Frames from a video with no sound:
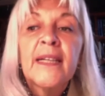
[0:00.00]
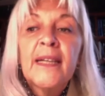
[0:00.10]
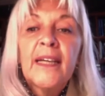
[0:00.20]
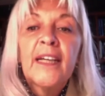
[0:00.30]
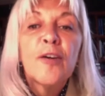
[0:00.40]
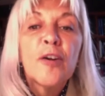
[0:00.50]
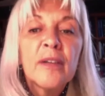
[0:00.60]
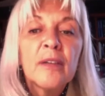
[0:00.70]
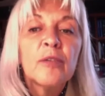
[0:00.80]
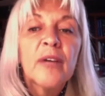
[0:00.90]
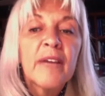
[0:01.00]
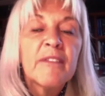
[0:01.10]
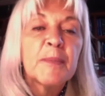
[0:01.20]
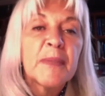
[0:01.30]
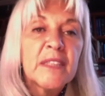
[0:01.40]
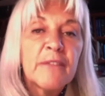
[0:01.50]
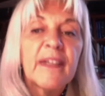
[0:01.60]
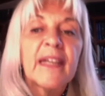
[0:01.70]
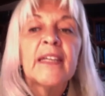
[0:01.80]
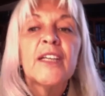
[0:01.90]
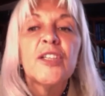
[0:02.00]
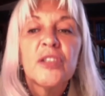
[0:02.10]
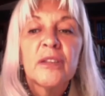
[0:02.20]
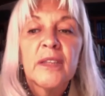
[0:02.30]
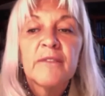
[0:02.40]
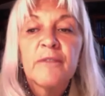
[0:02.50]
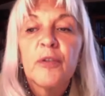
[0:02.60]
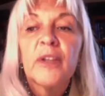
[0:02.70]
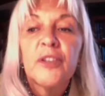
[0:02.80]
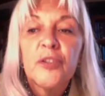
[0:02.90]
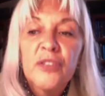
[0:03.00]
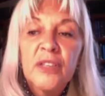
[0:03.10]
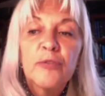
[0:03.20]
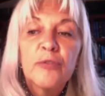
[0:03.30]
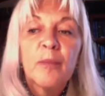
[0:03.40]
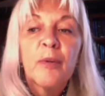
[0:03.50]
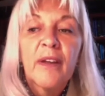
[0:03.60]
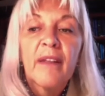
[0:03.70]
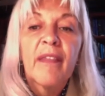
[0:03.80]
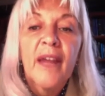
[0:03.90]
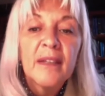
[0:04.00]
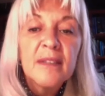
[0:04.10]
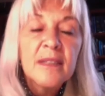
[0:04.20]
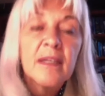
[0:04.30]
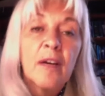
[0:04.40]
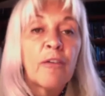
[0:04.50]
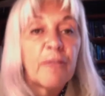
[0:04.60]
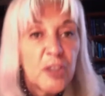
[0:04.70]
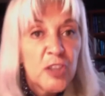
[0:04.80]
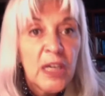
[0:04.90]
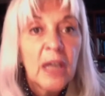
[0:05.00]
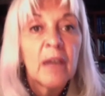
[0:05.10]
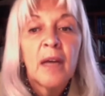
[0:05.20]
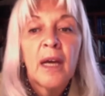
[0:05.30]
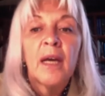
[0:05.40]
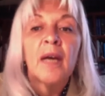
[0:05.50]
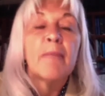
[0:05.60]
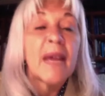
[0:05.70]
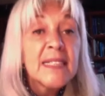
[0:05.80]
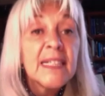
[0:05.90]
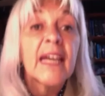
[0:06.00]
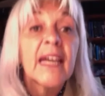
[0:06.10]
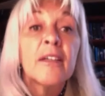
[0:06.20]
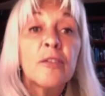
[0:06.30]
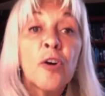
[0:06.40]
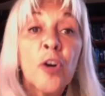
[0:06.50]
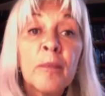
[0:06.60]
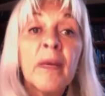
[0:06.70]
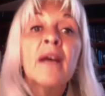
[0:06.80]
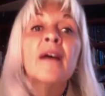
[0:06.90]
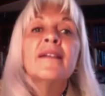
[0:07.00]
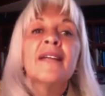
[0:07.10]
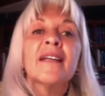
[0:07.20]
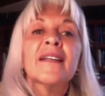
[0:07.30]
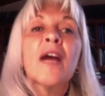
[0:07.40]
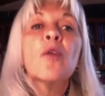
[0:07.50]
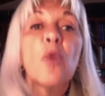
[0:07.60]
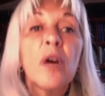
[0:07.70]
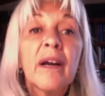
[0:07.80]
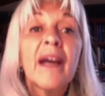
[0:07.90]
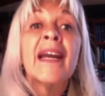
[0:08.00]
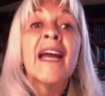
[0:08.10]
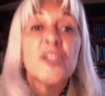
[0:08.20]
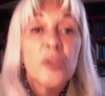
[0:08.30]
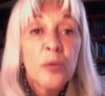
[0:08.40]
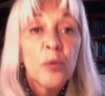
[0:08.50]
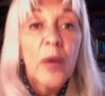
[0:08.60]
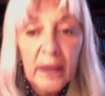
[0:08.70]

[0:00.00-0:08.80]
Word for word: in order to have specific initiatives for reducing thrombotic deaths, official uh, Mexican norm that can work nationwide